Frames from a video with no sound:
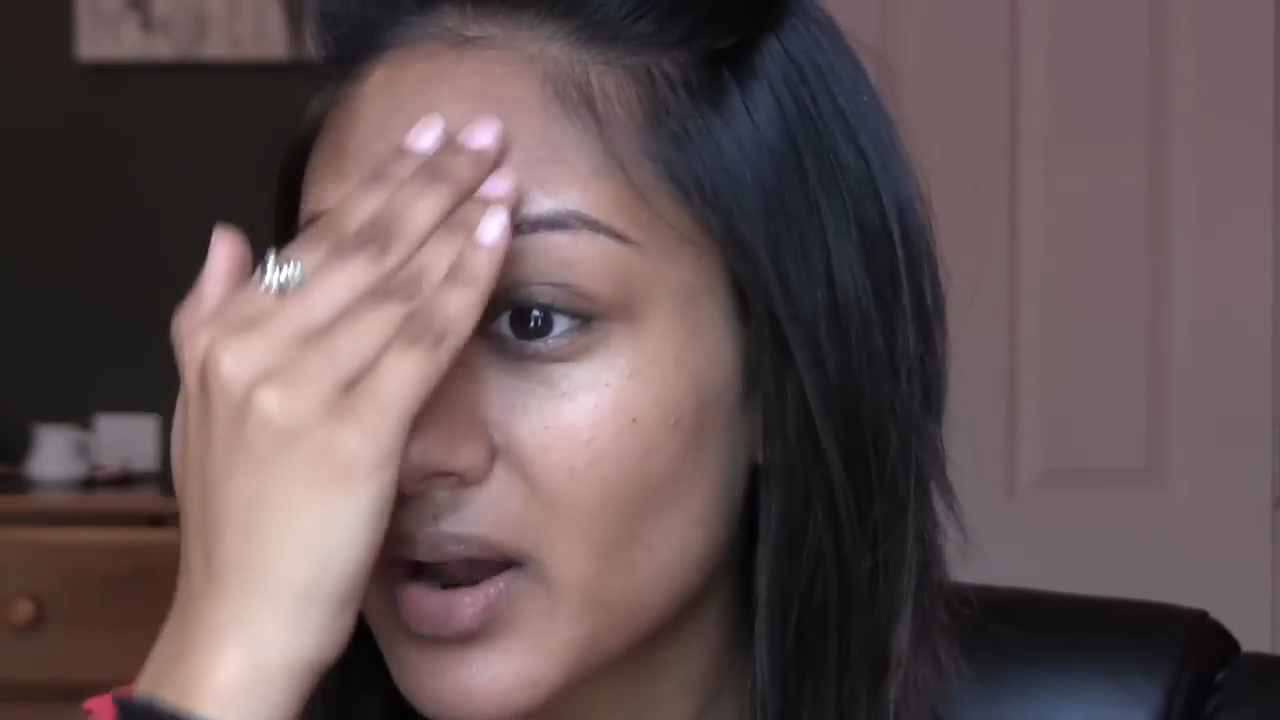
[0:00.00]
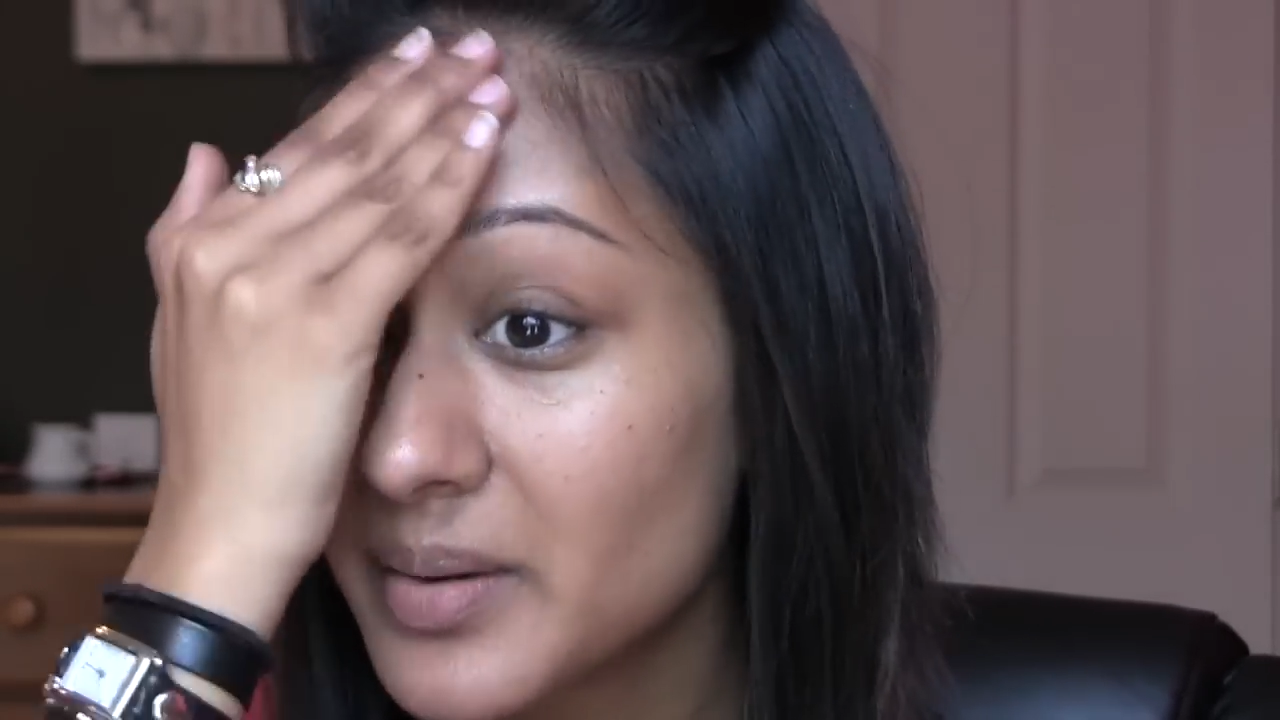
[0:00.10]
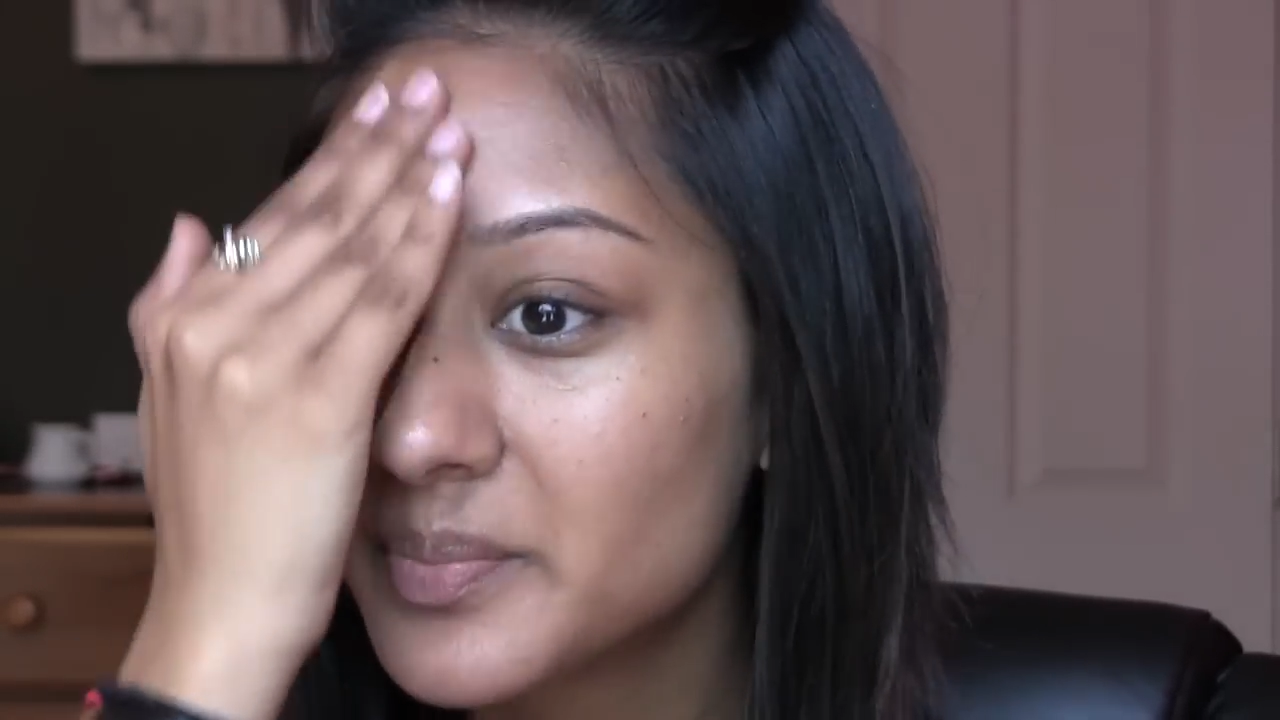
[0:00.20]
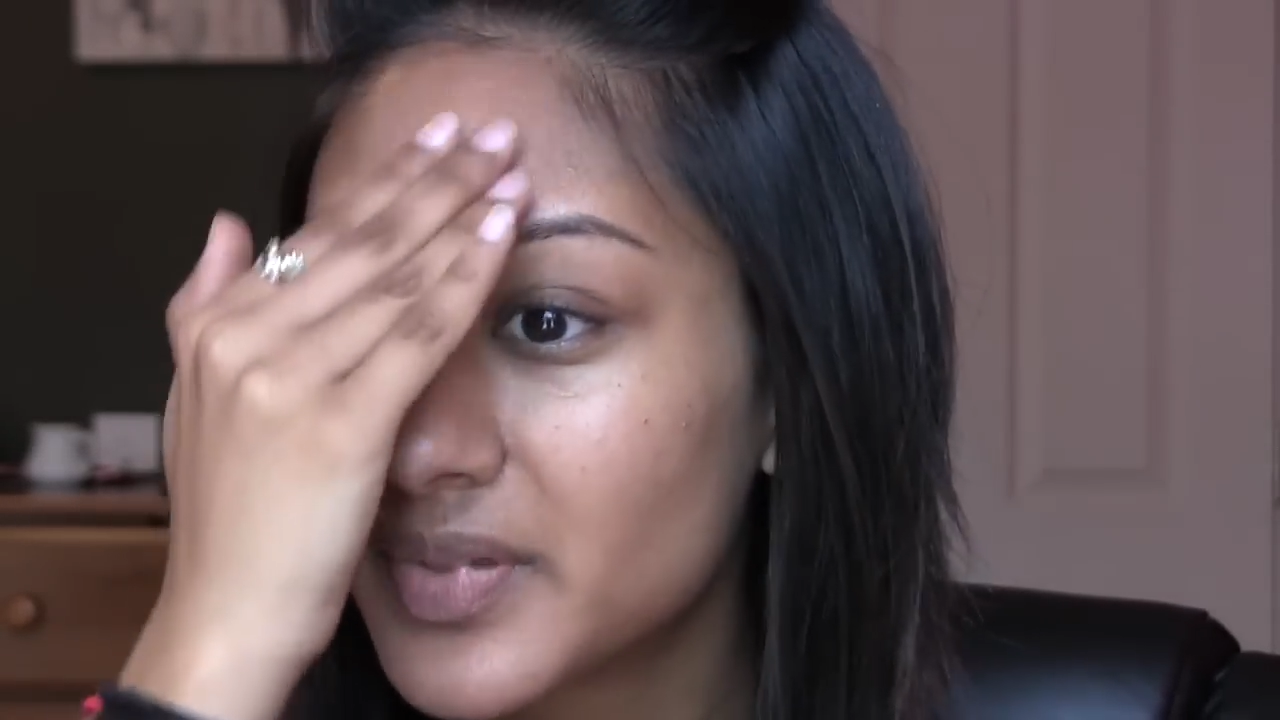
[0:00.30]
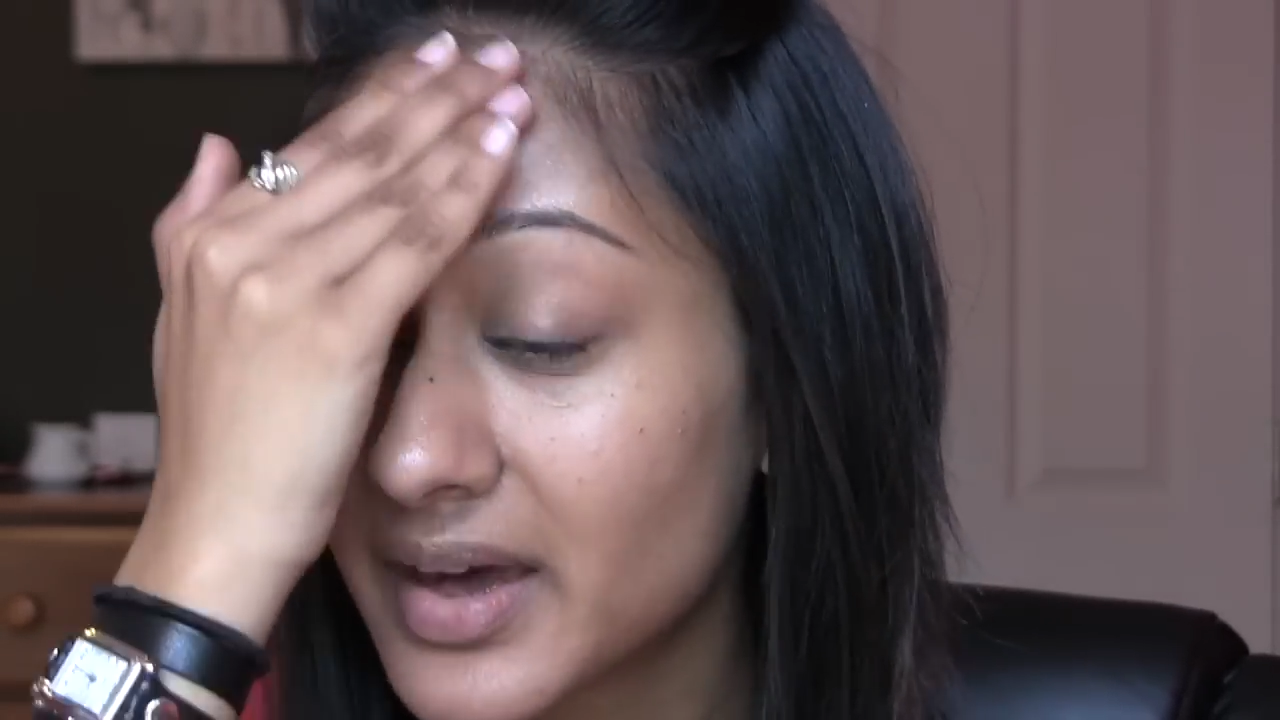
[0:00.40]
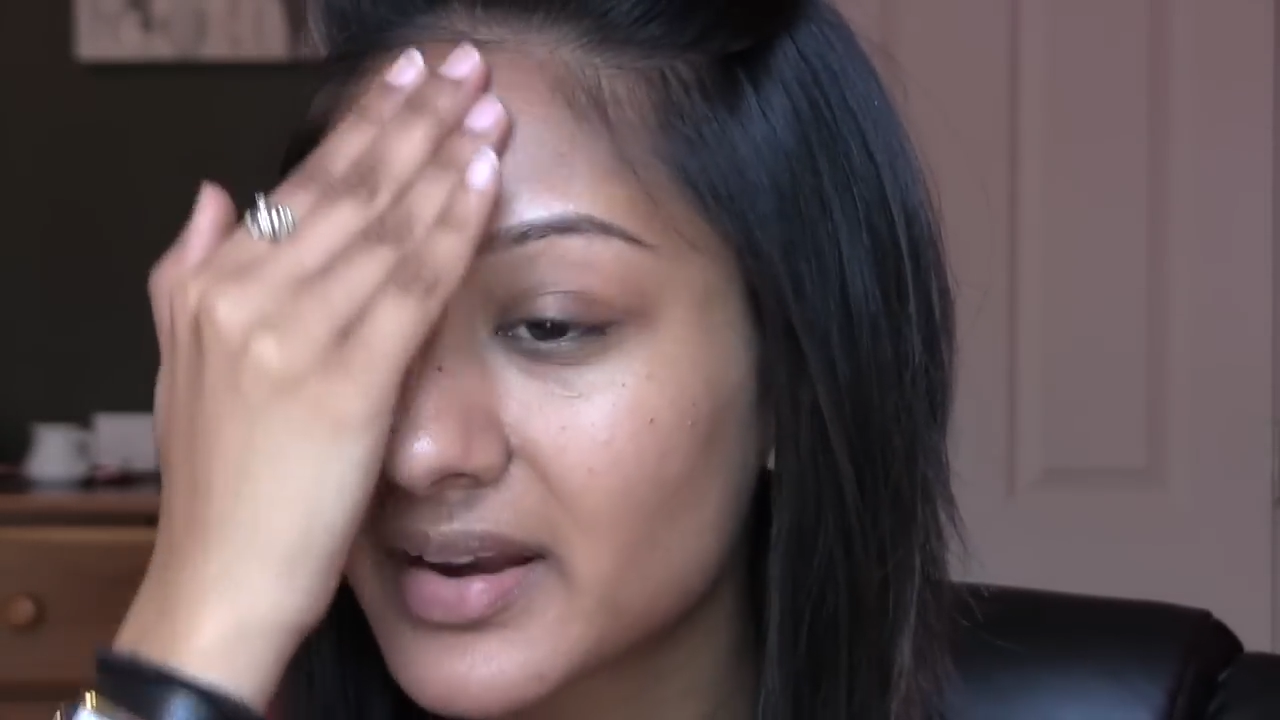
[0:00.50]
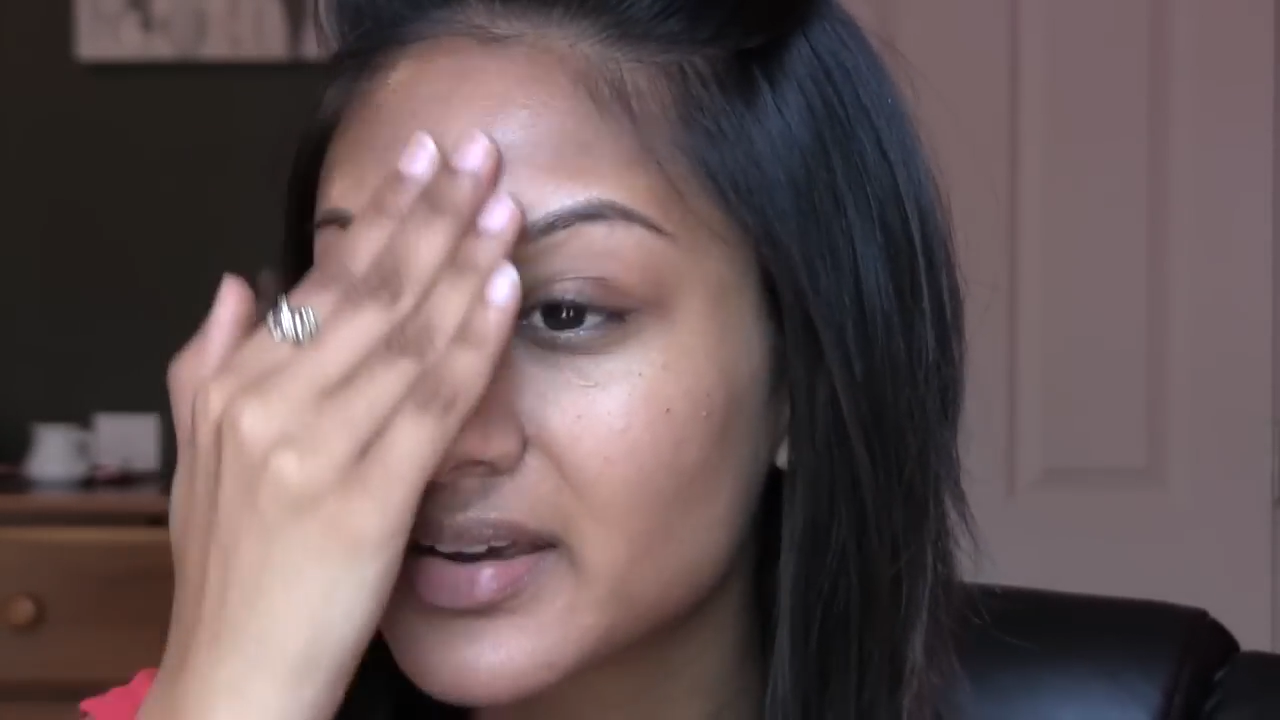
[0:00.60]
rub that